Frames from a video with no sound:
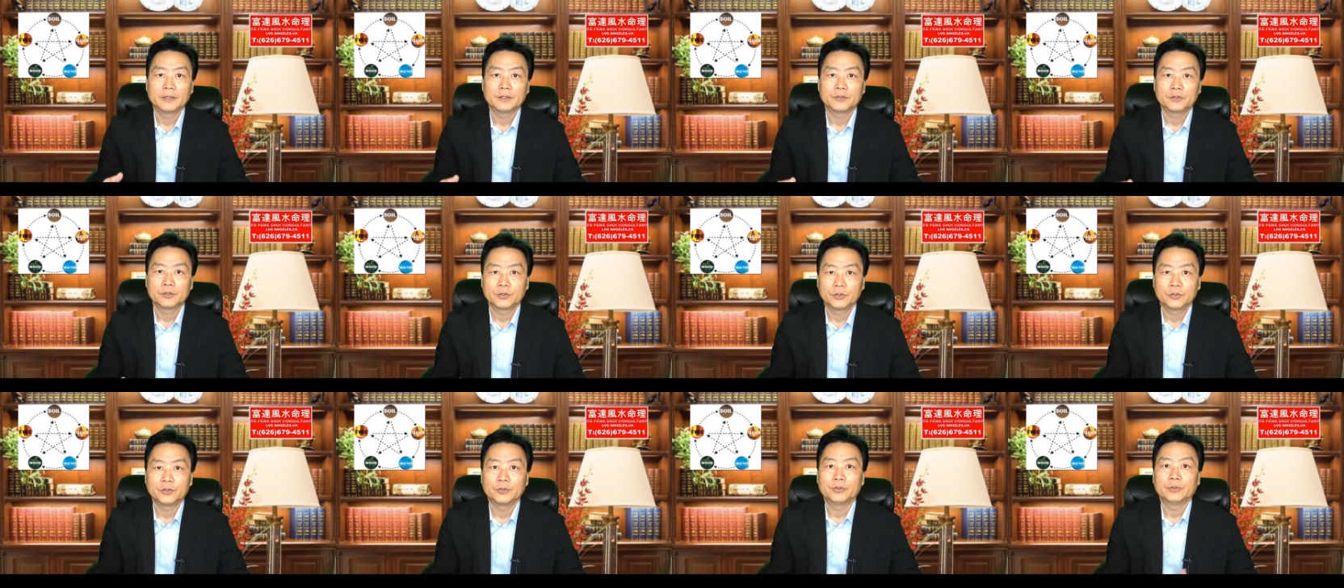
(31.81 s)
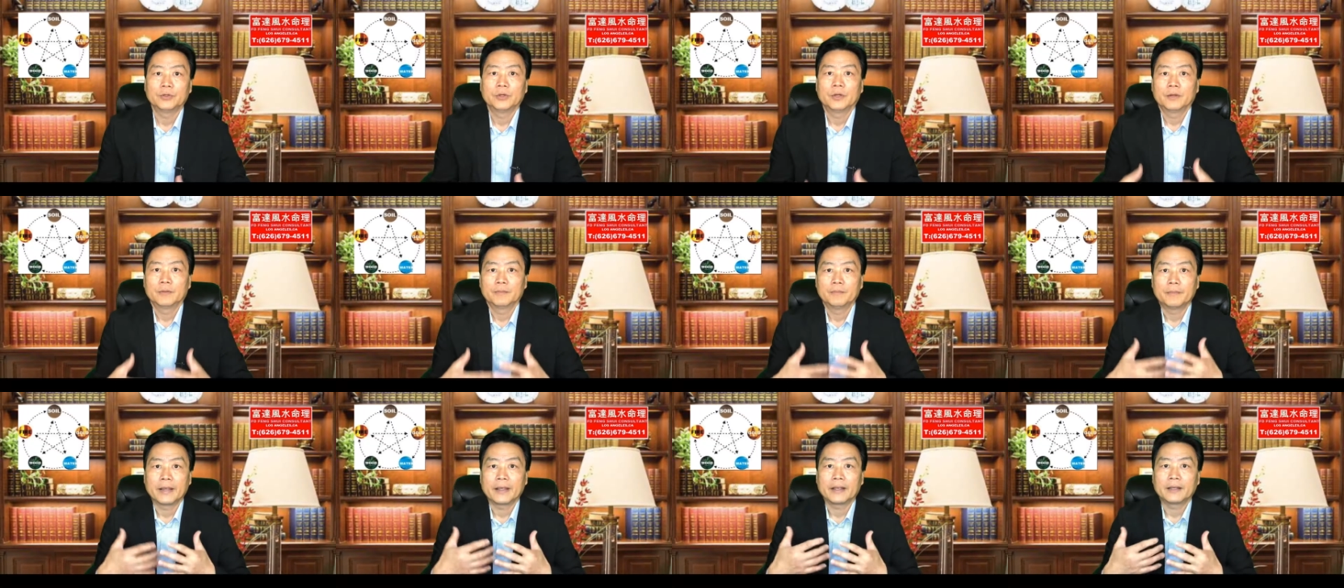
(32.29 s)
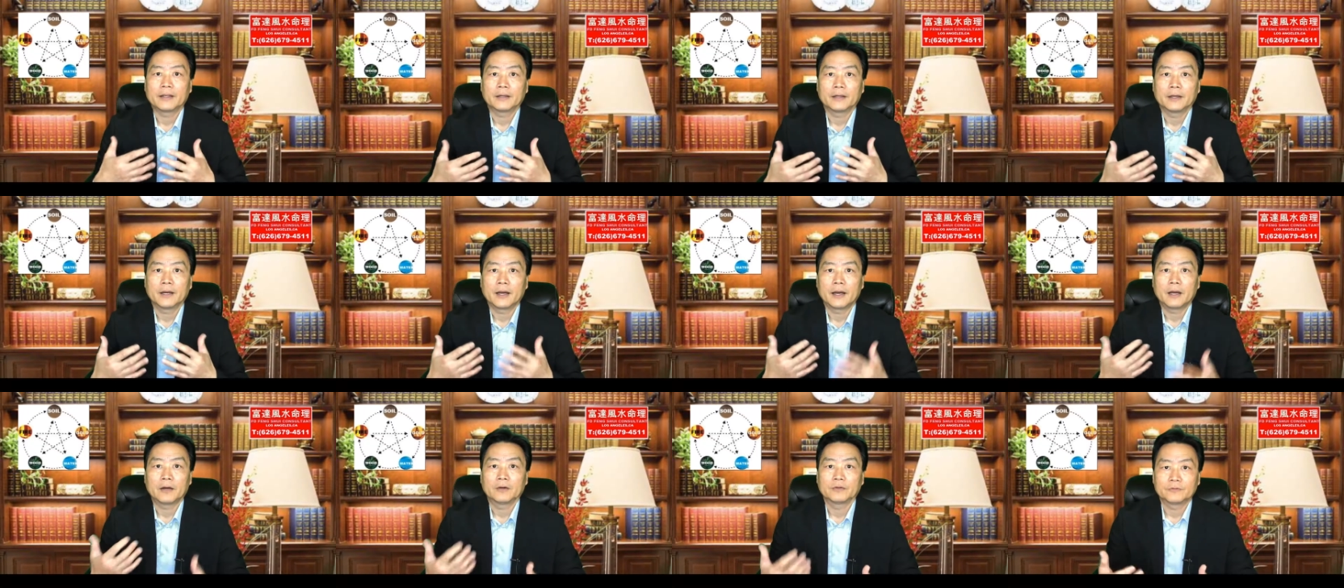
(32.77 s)
to make a
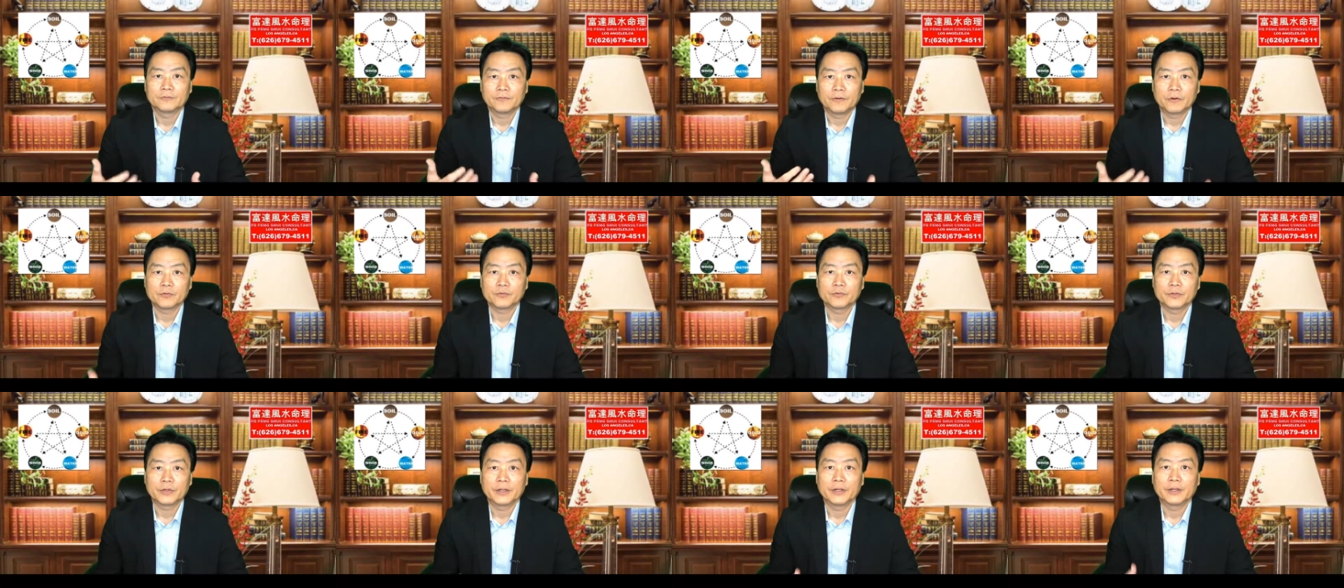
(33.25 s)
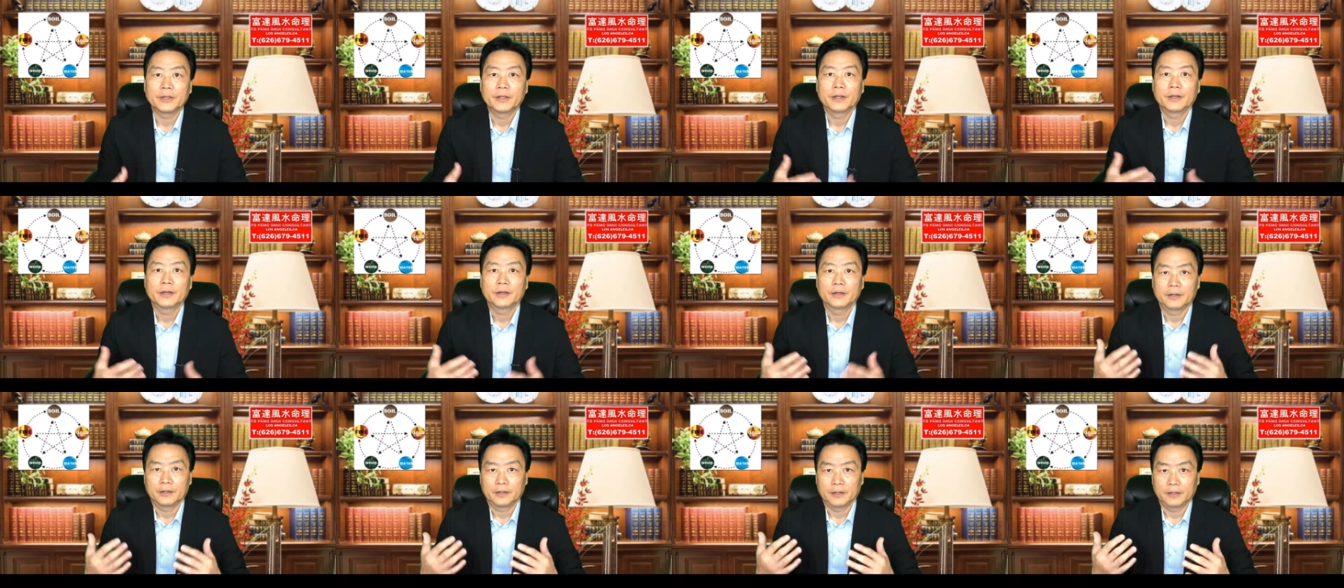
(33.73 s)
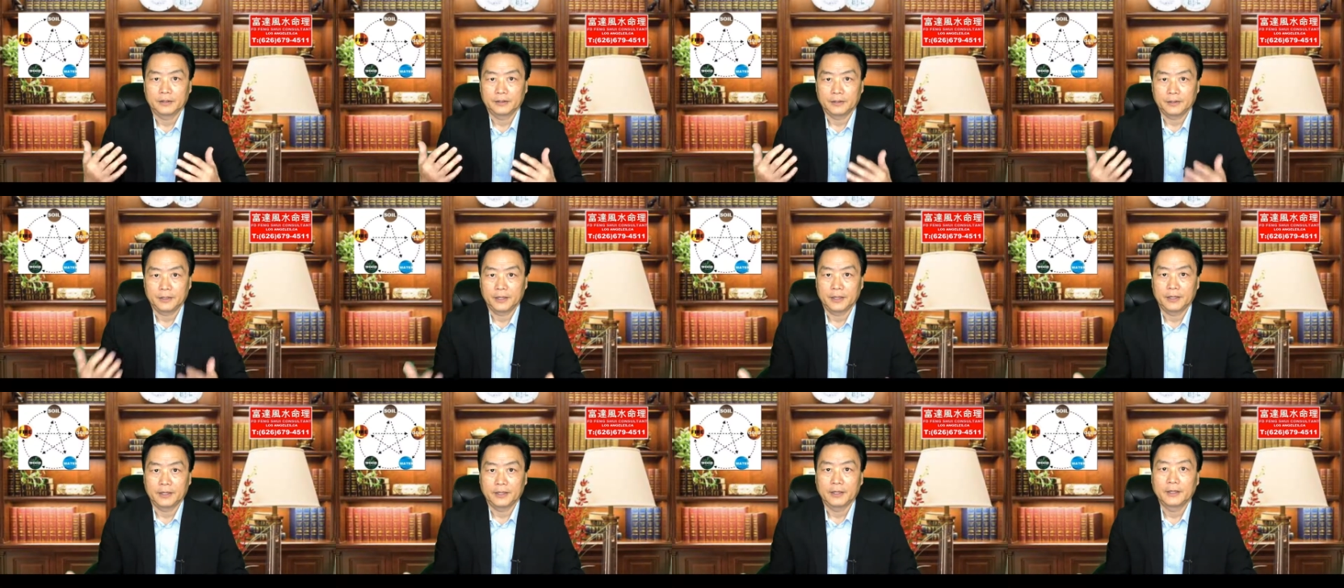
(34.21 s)
house Feng Shui
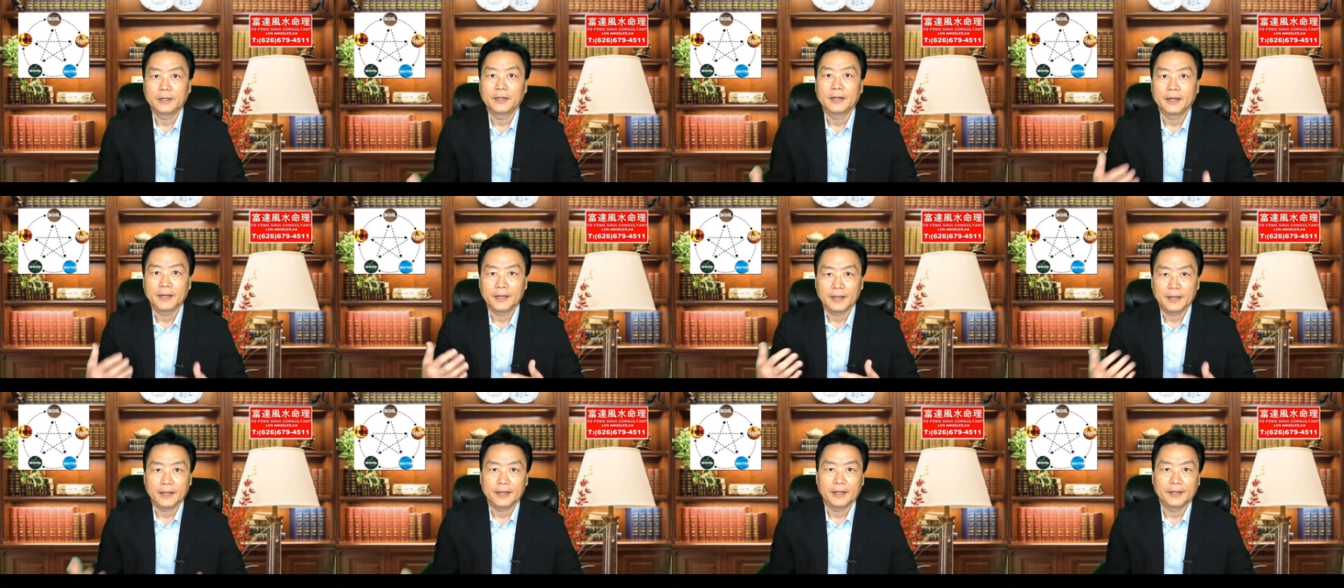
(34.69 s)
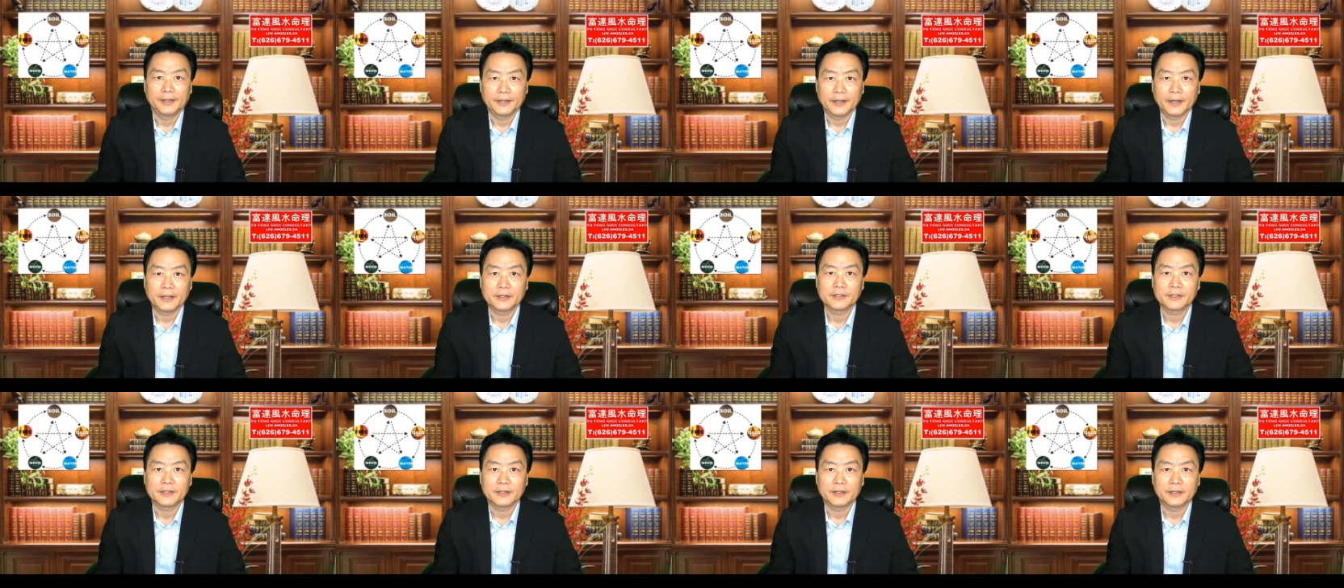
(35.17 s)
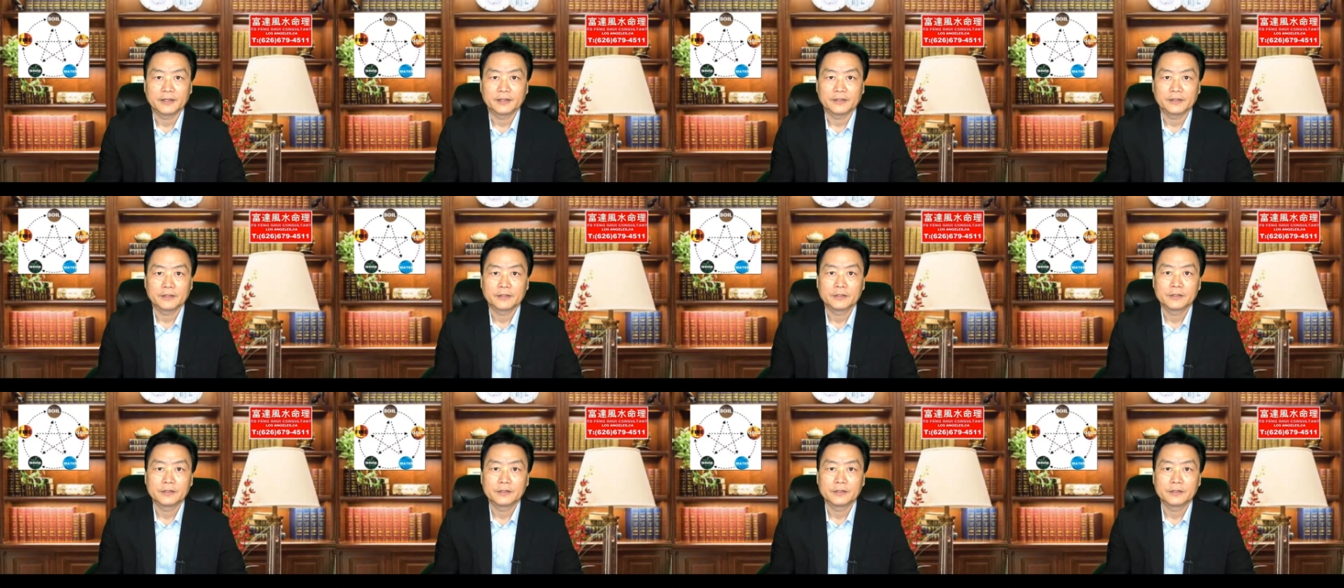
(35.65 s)
good and excellent.